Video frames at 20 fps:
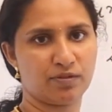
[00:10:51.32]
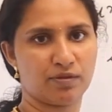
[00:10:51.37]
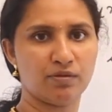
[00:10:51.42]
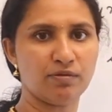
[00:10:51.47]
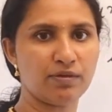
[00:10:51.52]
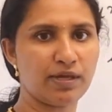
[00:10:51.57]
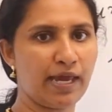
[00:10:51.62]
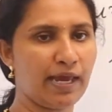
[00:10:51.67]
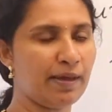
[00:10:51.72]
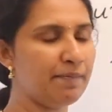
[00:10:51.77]

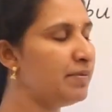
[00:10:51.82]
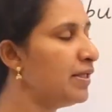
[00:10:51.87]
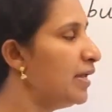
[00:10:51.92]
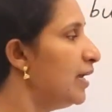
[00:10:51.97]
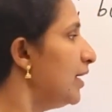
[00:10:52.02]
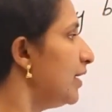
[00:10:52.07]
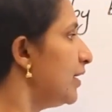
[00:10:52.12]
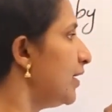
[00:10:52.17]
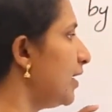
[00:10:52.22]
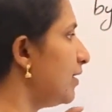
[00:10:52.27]

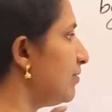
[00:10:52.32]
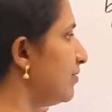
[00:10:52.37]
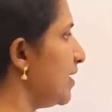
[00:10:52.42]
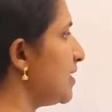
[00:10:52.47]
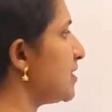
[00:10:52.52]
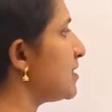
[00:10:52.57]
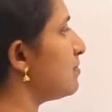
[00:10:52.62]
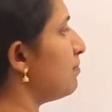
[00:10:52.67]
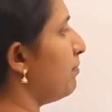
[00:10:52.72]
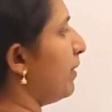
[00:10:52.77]
Okay, here
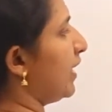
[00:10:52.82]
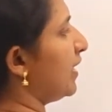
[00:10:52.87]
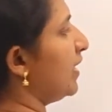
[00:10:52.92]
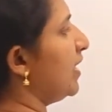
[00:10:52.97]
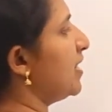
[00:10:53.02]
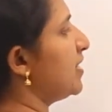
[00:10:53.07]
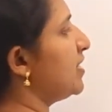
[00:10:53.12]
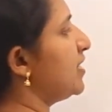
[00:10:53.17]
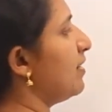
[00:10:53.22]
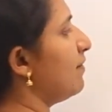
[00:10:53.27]
this
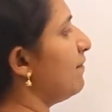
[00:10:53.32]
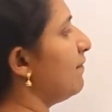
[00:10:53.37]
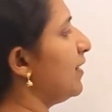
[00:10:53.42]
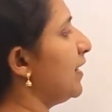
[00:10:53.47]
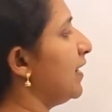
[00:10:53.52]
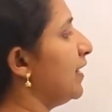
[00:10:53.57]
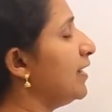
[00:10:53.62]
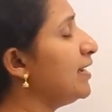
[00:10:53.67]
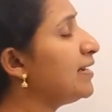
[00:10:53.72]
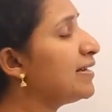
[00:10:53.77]
magnesium,
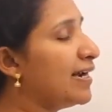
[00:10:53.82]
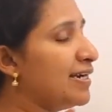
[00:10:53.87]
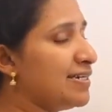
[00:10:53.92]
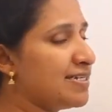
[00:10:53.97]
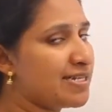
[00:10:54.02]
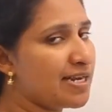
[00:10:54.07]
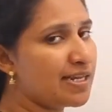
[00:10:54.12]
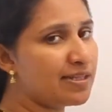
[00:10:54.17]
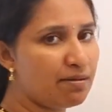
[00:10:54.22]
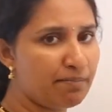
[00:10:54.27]
we didn't
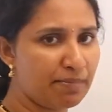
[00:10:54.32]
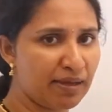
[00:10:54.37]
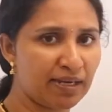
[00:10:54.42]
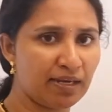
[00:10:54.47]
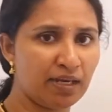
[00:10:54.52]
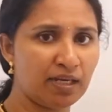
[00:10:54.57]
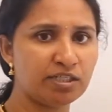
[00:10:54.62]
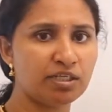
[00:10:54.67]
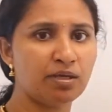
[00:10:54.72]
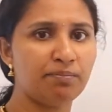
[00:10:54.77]
consider the
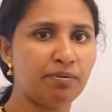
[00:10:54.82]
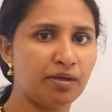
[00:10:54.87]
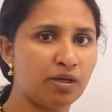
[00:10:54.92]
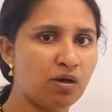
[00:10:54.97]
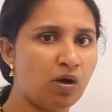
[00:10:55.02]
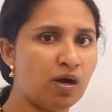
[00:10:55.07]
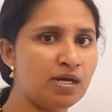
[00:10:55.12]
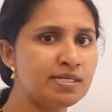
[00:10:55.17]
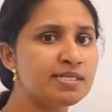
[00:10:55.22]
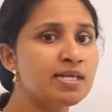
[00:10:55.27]
magnesium
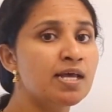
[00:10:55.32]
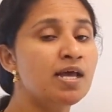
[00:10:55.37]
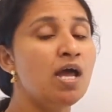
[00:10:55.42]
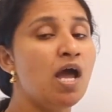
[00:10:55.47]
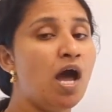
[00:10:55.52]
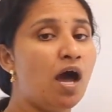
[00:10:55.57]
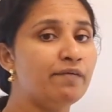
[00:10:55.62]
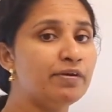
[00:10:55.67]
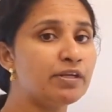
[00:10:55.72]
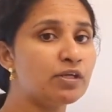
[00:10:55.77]
because
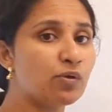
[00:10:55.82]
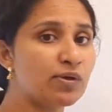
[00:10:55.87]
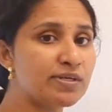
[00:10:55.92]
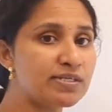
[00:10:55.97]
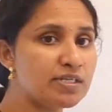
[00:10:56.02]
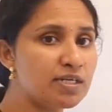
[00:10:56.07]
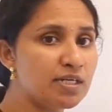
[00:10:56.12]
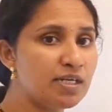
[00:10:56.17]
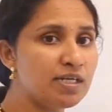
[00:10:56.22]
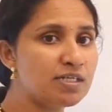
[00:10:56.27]
our
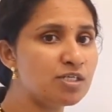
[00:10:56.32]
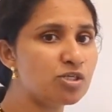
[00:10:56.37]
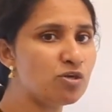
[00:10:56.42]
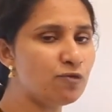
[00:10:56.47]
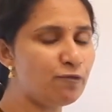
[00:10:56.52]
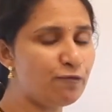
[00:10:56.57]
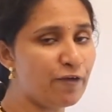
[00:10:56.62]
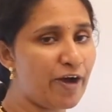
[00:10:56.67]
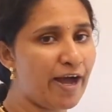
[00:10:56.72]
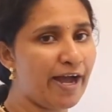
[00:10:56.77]
question is to
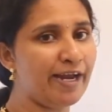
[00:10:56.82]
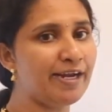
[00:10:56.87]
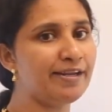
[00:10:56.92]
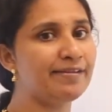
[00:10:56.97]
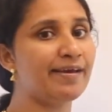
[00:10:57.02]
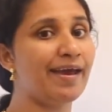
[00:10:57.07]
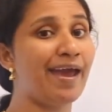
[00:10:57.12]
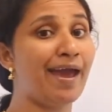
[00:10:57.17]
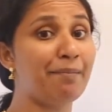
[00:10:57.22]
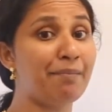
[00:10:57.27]

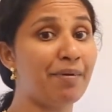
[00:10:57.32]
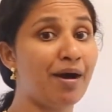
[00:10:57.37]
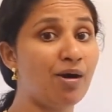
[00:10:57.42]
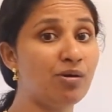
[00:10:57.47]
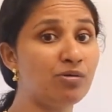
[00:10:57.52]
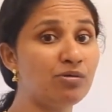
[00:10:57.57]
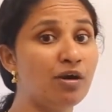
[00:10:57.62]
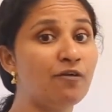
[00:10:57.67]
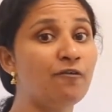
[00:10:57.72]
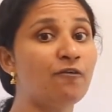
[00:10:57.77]
find the
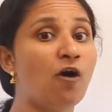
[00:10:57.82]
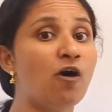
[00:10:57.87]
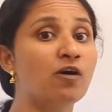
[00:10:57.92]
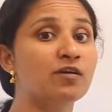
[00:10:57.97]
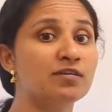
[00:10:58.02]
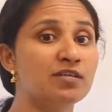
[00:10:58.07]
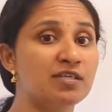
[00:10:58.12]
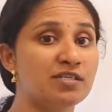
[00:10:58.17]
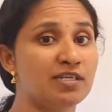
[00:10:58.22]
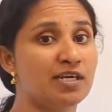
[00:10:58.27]
amount of
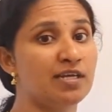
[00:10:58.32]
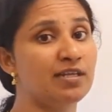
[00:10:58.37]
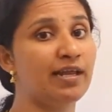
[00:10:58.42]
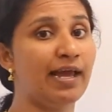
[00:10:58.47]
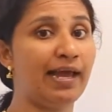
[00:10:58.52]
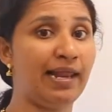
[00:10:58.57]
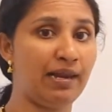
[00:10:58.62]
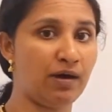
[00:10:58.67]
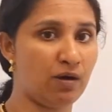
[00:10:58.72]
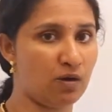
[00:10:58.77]
oxygen
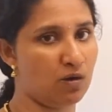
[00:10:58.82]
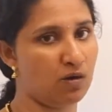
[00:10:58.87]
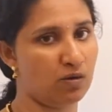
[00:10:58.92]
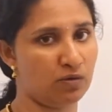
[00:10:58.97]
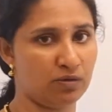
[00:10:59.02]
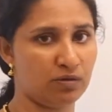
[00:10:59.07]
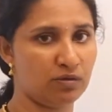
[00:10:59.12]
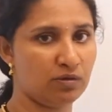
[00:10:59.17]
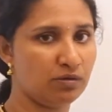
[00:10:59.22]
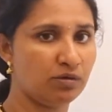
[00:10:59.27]

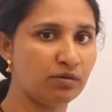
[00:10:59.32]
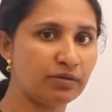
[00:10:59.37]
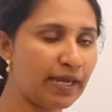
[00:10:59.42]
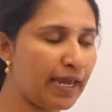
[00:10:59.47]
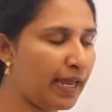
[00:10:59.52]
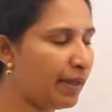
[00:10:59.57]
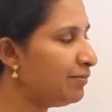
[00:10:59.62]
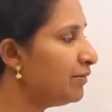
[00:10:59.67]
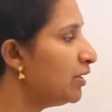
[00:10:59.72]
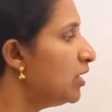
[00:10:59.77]
alone.
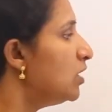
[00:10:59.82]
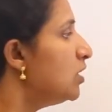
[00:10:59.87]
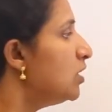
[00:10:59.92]
Okay,